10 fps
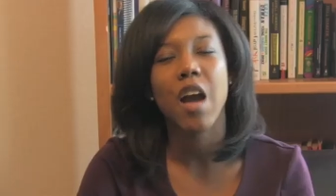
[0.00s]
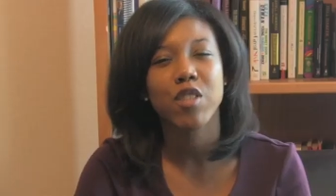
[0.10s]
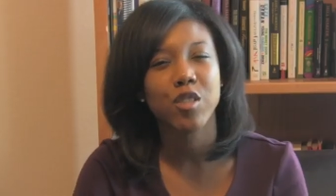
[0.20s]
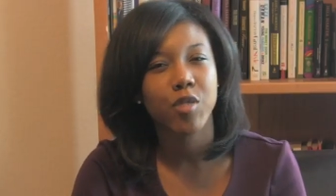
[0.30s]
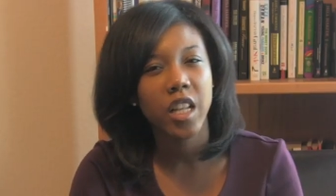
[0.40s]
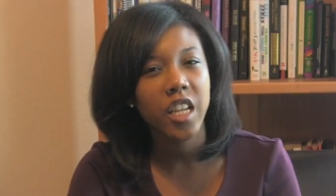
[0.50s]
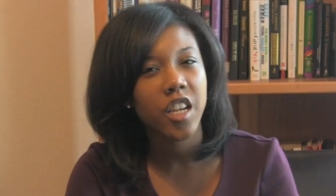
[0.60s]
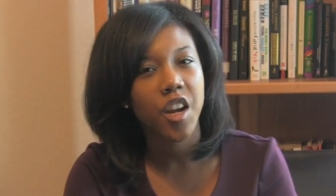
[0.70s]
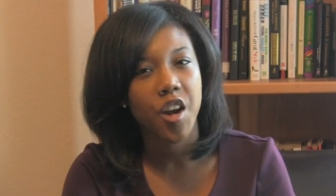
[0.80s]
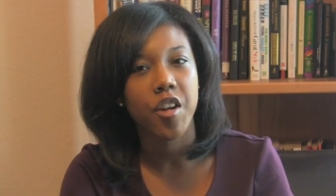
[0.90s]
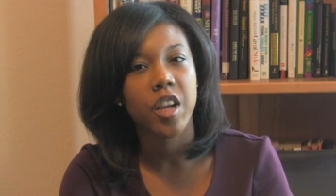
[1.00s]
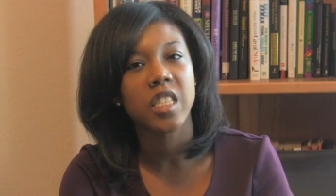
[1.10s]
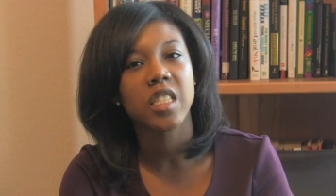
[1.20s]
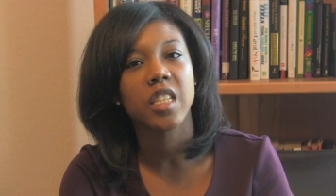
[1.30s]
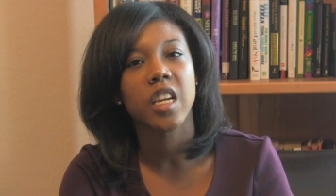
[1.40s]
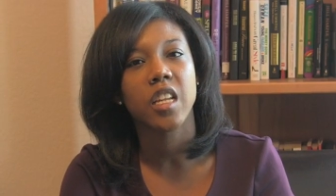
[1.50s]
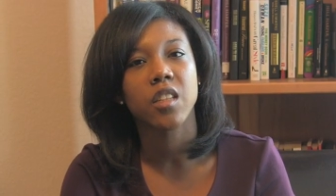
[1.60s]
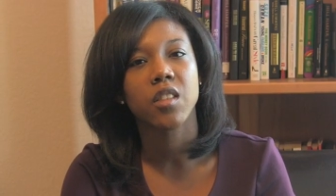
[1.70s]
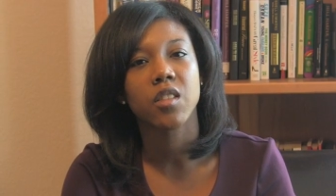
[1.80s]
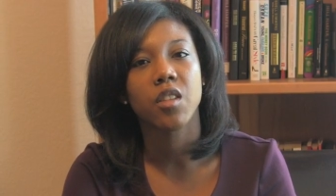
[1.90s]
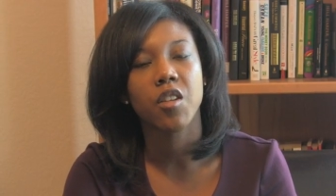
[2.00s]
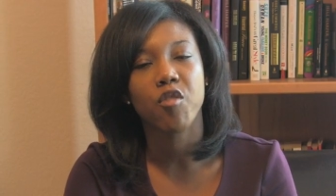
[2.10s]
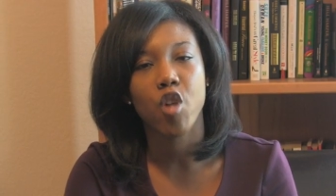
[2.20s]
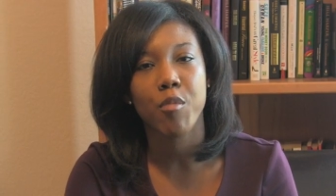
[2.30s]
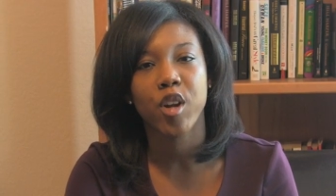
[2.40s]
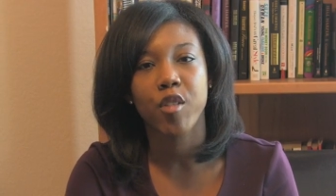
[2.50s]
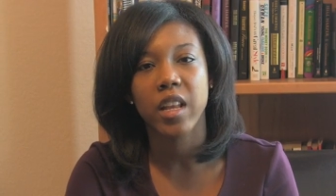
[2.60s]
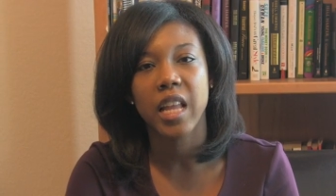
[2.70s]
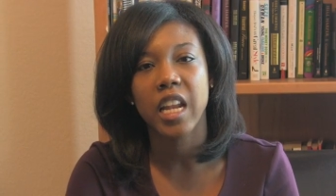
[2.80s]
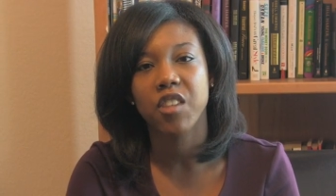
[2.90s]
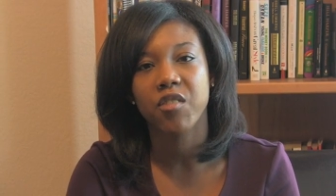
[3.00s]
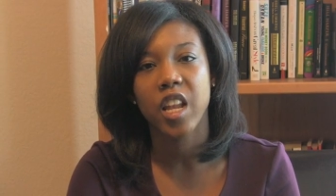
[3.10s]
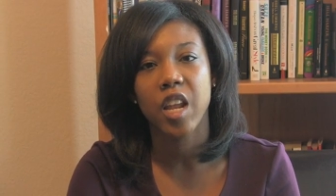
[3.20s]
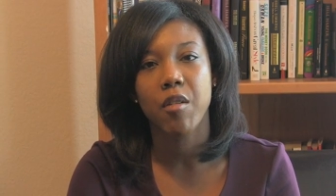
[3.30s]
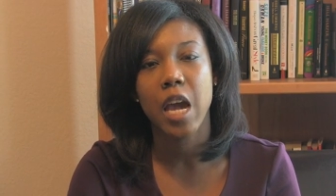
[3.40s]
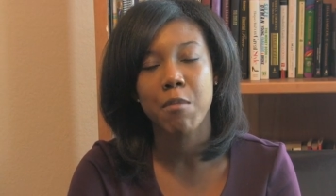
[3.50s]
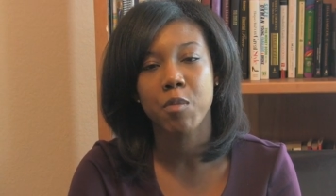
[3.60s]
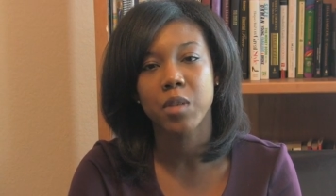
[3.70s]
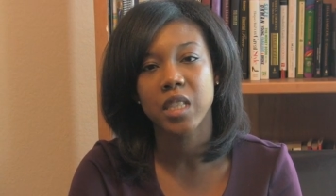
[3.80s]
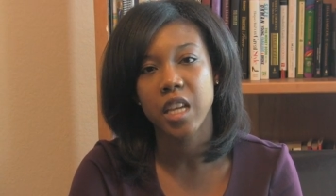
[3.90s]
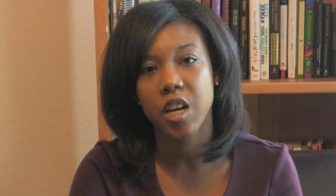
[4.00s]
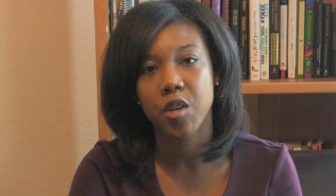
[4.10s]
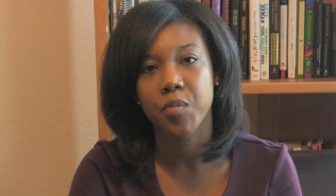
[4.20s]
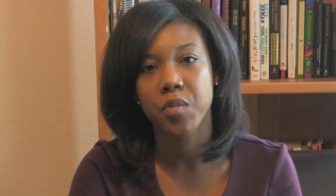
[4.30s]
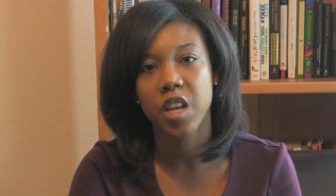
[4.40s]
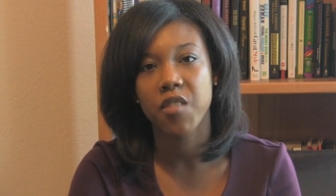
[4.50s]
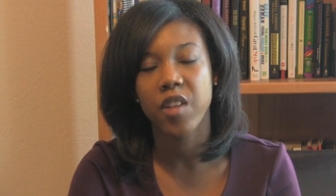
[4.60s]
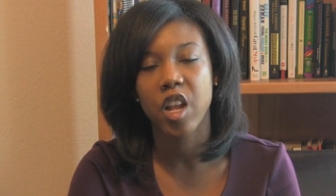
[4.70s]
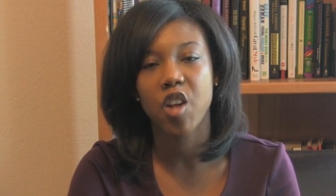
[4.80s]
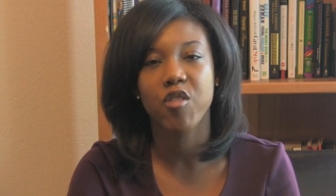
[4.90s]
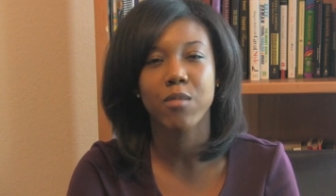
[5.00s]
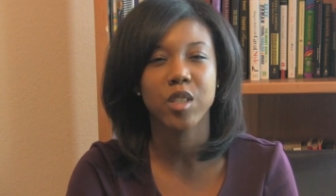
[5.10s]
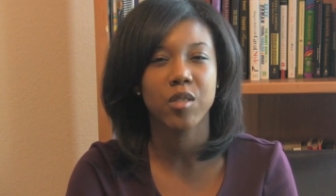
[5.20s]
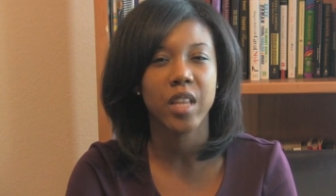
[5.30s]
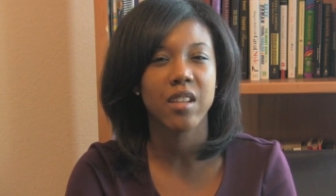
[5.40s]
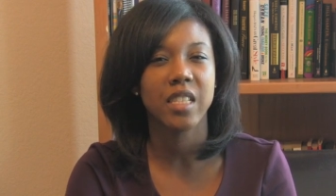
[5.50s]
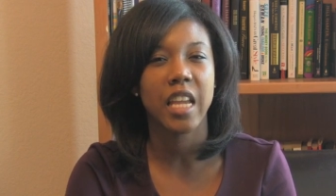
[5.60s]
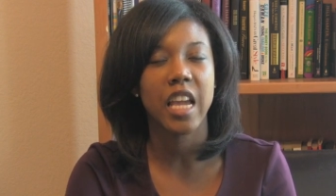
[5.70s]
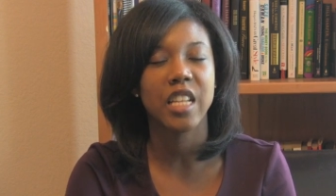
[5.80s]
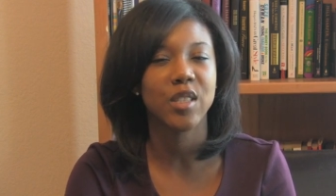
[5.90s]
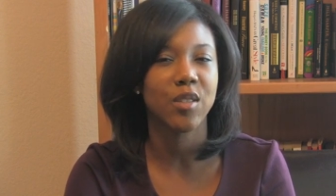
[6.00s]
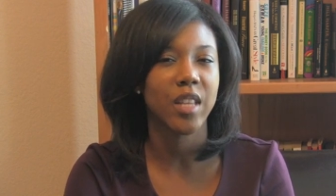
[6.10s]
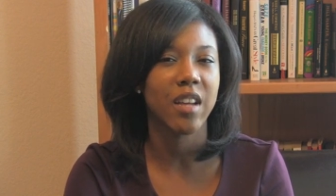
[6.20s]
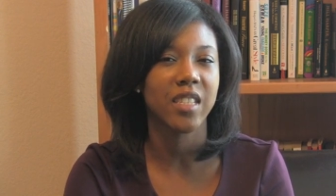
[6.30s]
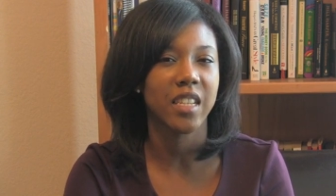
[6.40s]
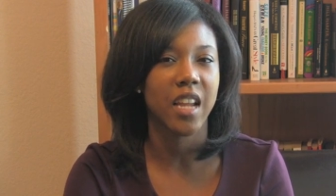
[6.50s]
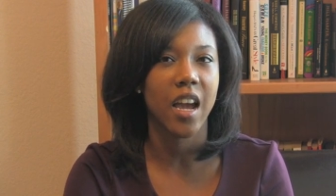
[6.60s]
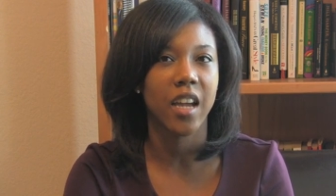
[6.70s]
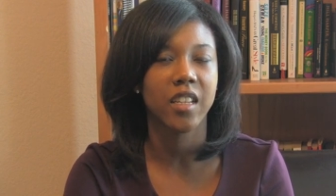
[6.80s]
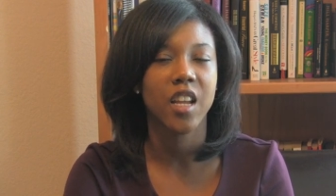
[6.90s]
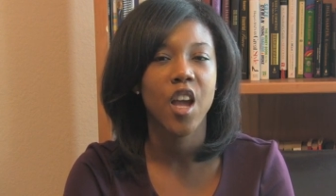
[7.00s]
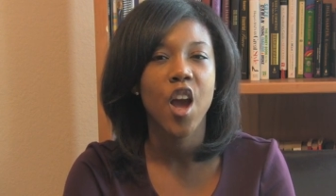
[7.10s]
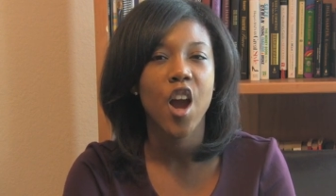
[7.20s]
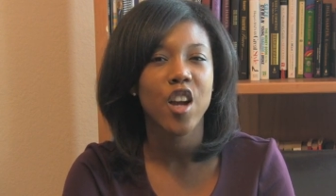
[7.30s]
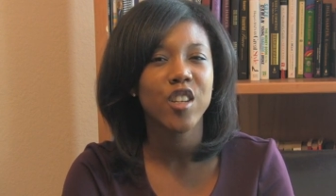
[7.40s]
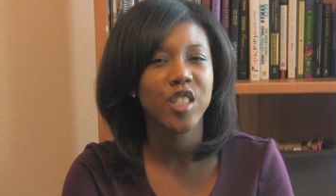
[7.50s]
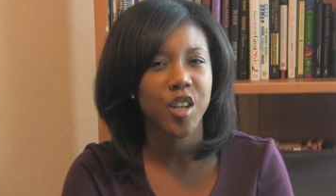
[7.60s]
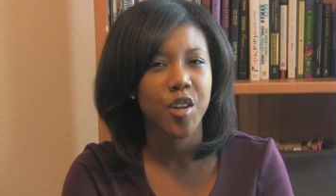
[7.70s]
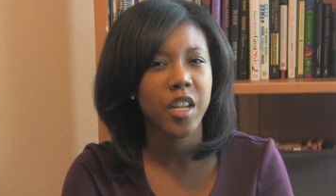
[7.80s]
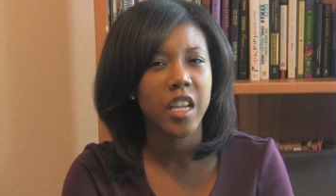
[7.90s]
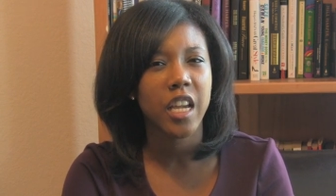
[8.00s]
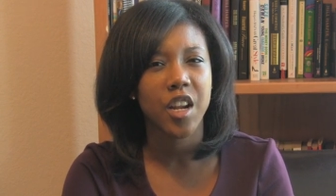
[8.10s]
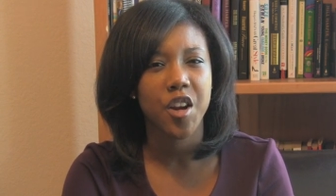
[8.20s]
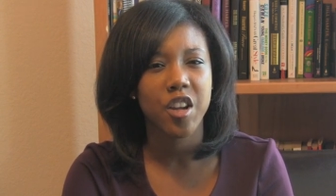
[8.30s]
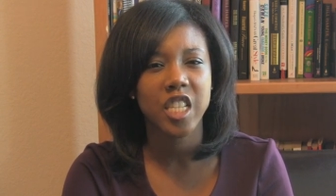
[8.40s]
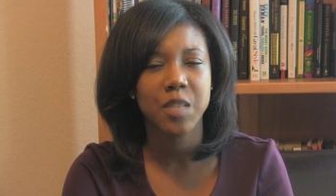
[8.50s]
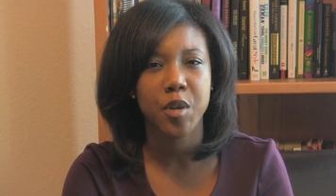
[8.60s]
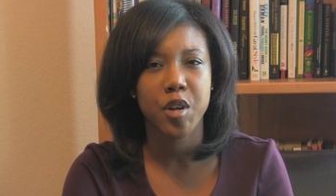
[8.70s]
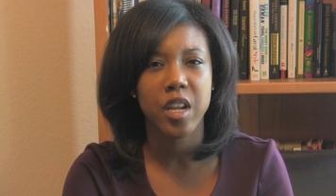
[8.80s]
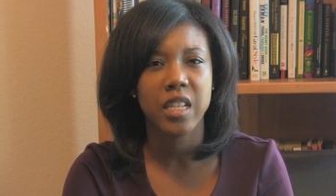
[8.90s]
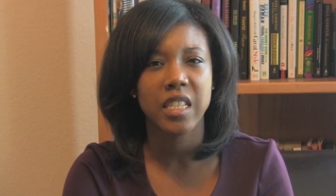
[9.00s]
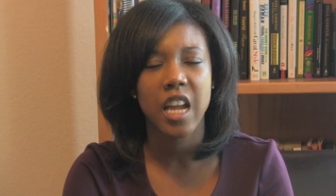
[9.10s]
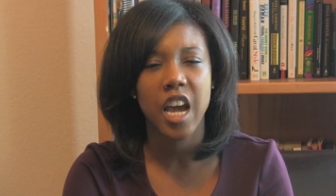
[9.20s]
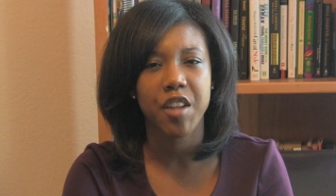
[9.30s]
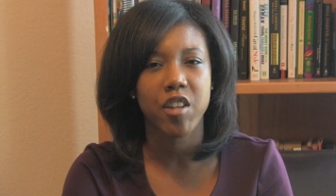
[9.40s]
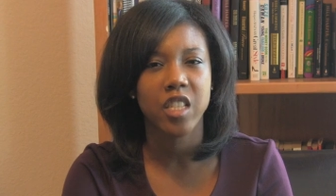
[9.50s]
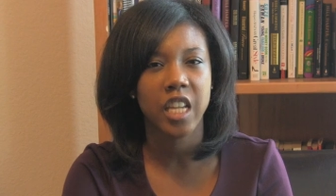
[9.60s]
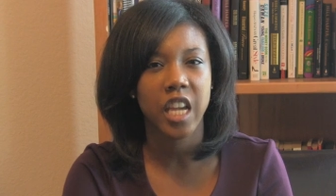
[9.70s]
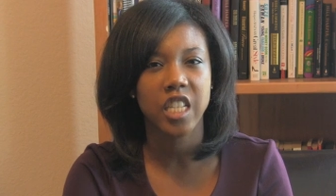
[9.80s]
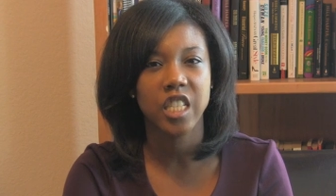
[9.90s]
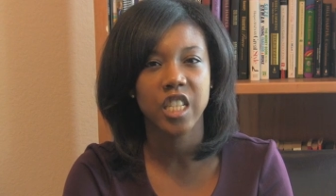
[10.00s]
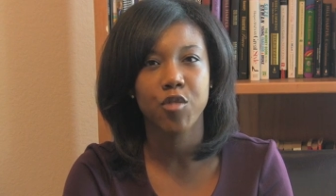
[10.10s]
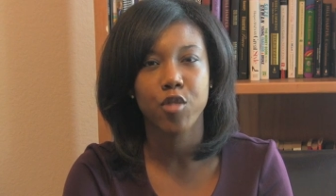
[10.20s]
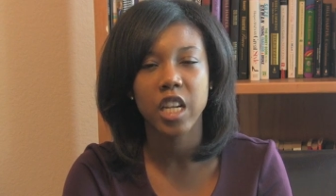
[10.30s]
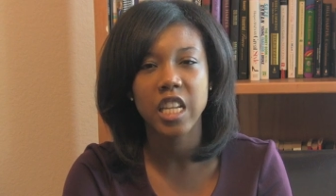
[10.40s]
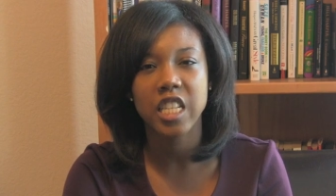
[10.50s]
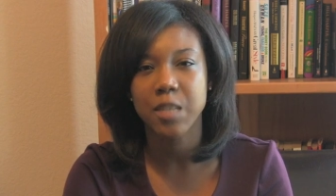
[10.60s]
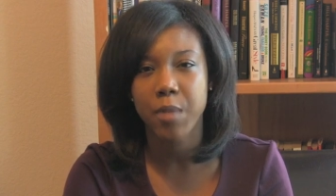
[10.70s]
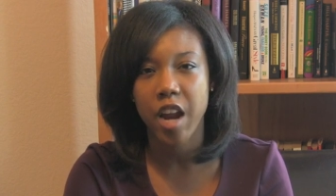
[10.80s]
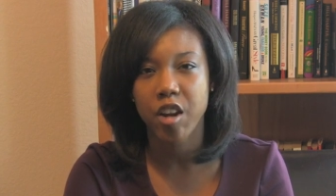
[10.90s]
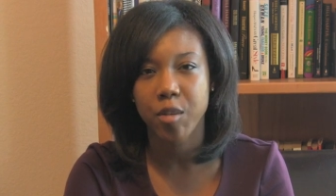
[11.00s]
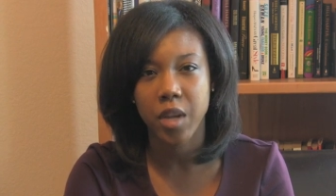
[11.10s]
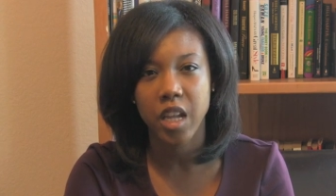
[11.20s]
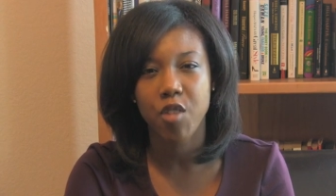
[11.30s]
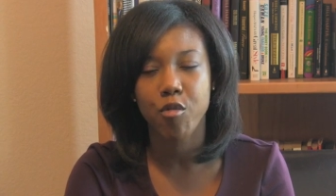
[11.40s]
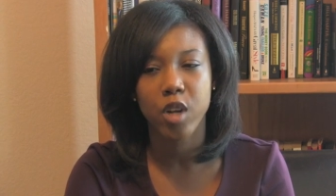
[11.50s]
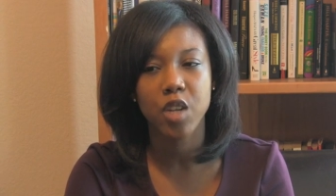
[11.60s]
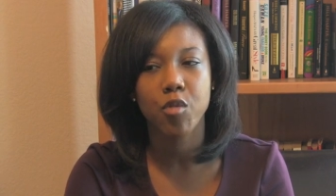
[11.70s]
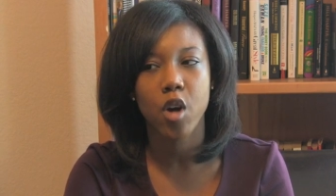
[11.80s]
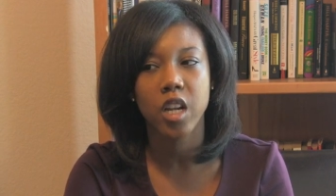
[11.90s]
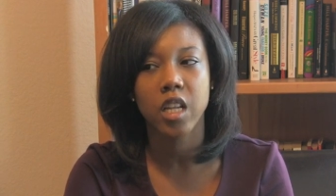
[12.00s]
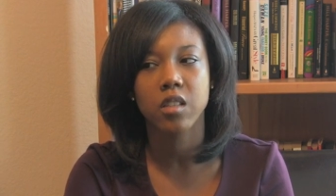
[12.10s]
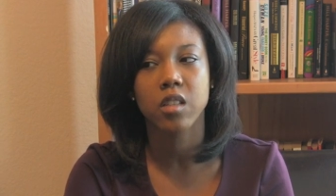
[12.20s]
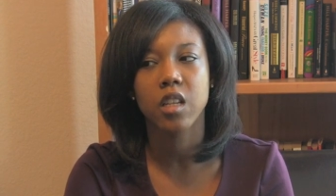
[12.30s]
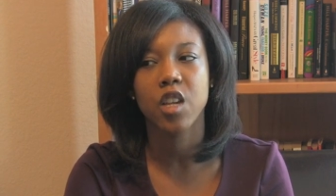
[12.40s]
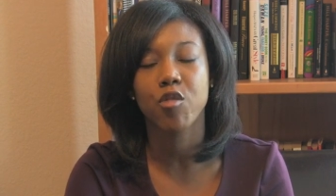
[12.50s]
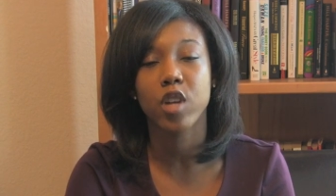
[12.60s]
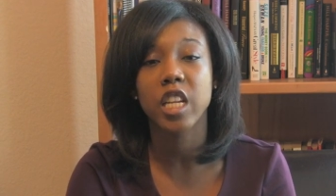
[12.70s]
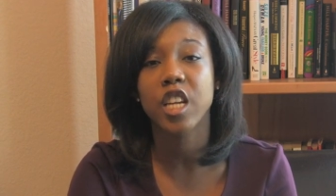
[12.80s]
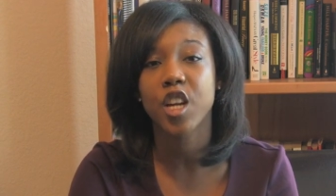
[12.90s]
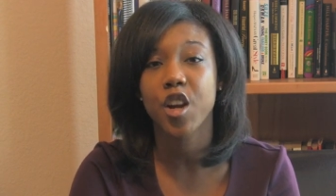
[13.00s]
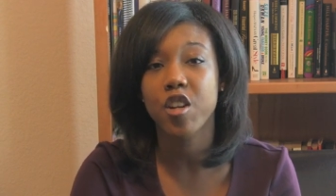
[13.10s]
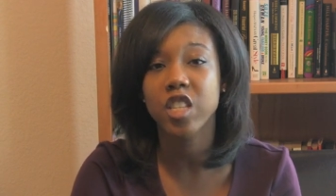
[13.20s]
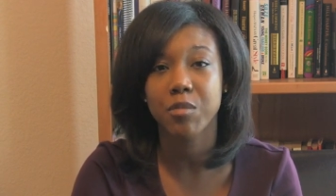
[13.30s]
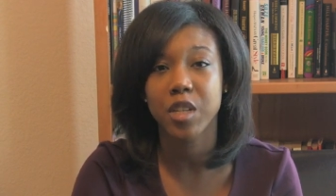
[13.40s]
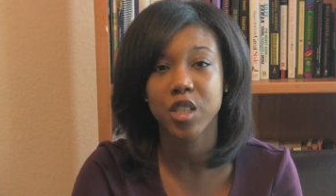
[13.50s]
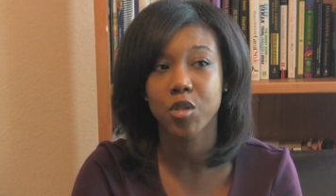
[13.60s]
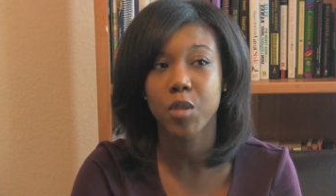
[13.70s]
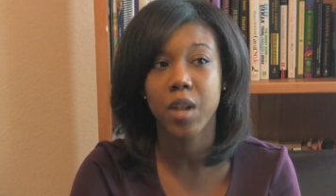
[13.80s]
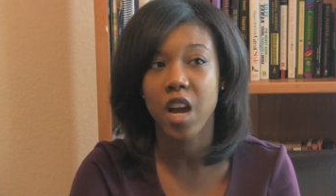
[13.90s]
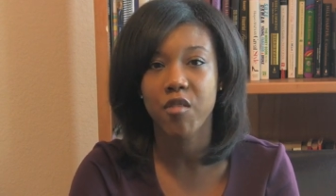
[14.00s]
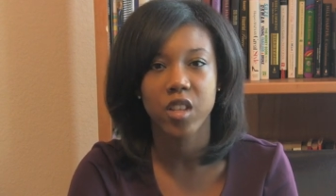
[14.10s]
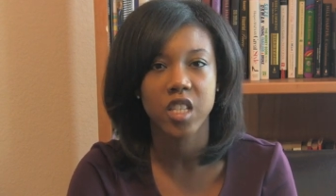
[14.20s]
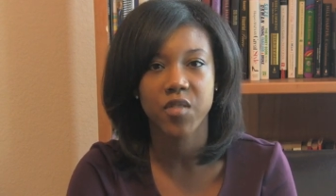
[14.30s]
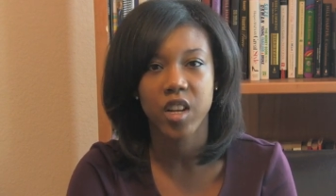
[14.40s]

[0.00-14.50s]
I was really encouraged in a former Greyhound fellow, Amy Patel, a fellow from 2008-2009. Her journey and her experience in higher education really inspired me and really wanted and really encouraged me to apply for this